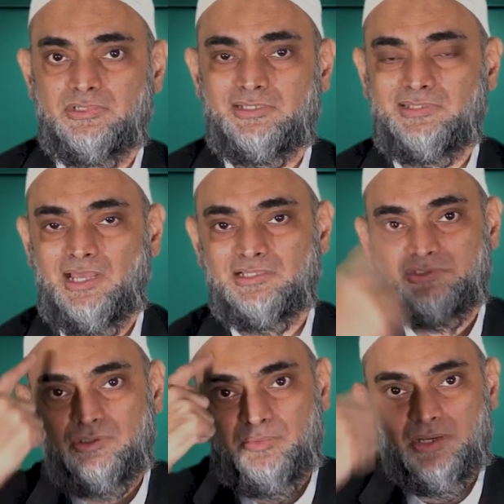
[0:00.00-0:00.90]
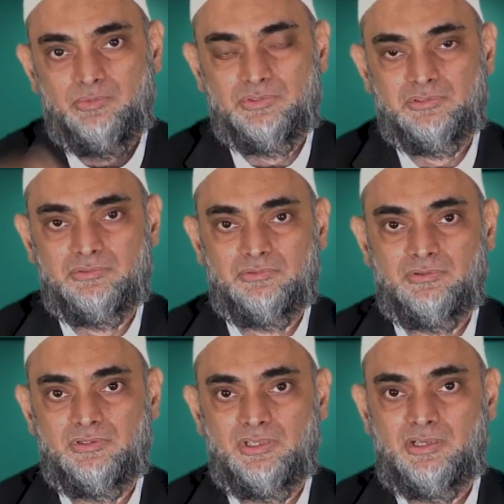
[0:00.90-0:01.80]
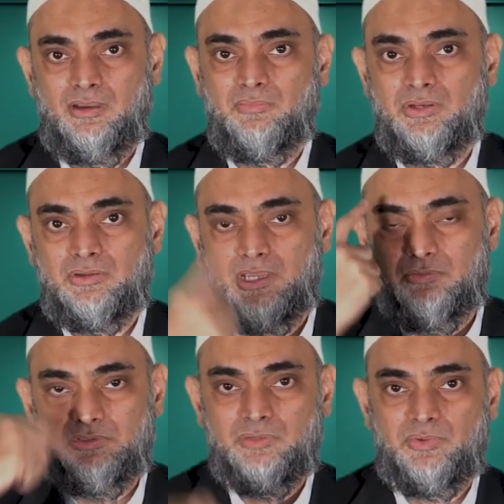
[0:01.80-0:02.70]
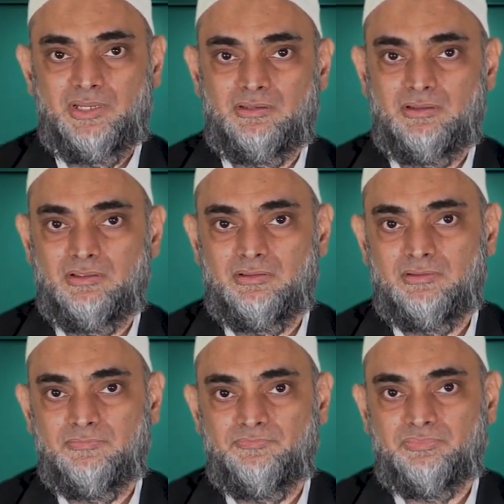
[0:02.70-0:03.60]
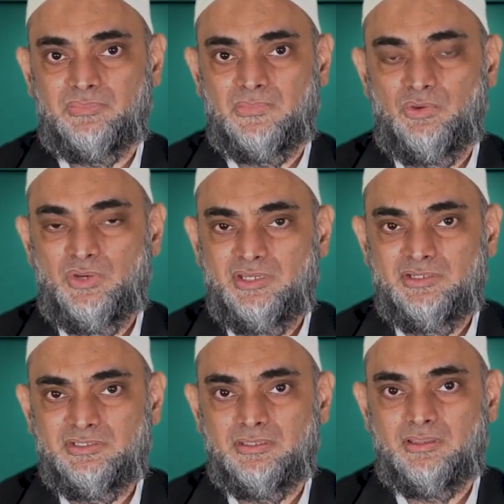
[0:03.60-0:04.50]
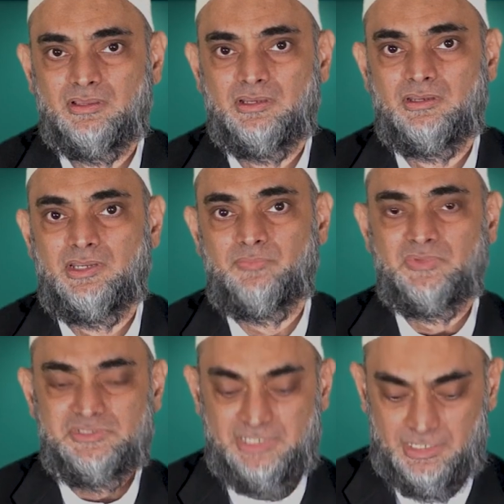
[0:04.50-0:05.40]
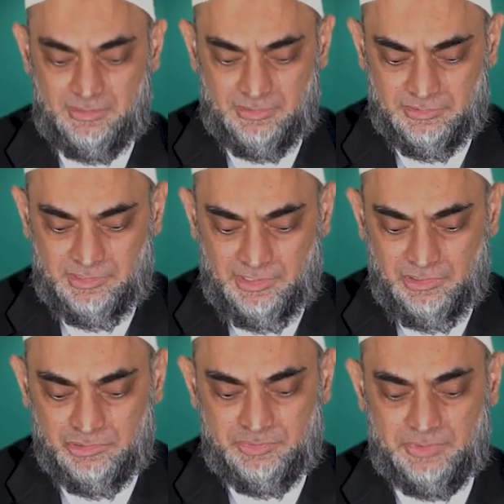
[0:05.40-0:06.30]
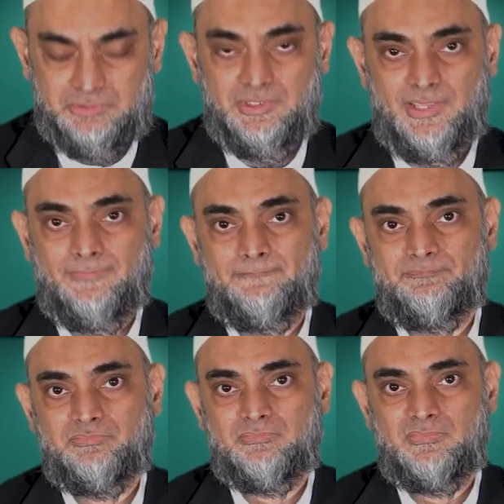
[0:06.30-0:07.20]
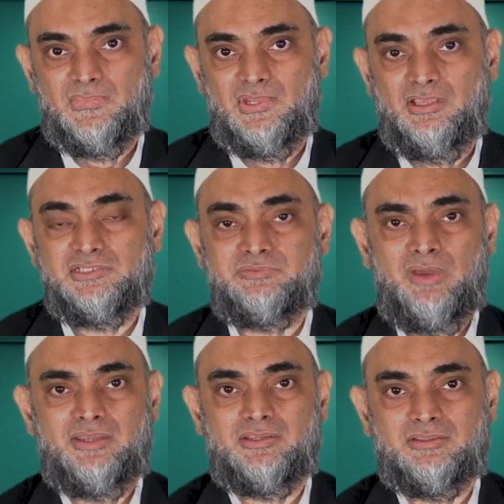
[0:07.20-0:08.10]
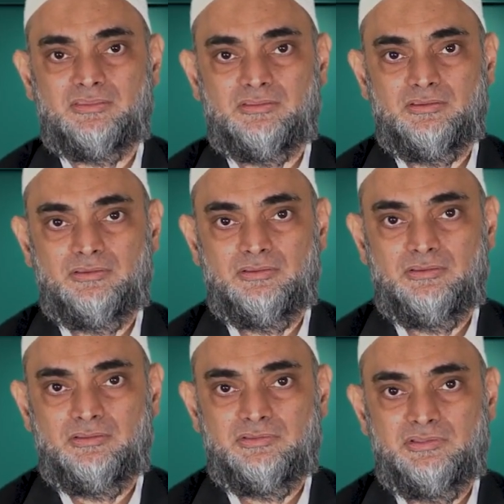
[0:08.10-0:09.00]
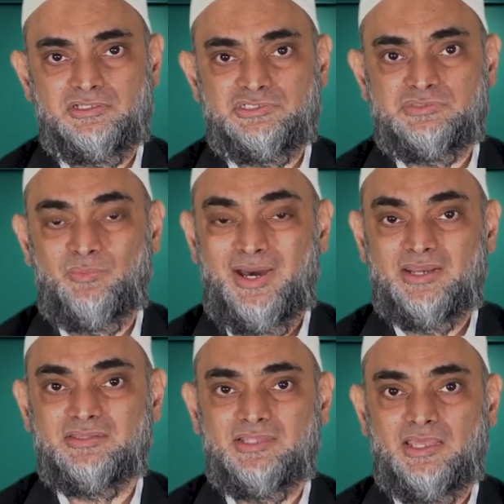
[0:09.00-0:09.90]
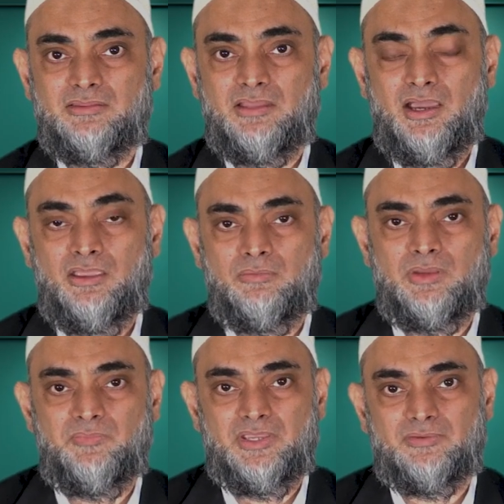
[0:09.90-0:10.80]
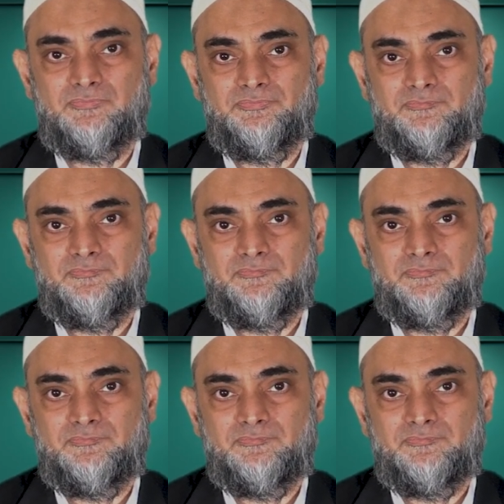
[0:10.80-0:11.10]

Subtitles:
He tells your brain what to do. He communicates with your brain. What he does? Let me check the news for today. He's smart. He's smarter than a human being.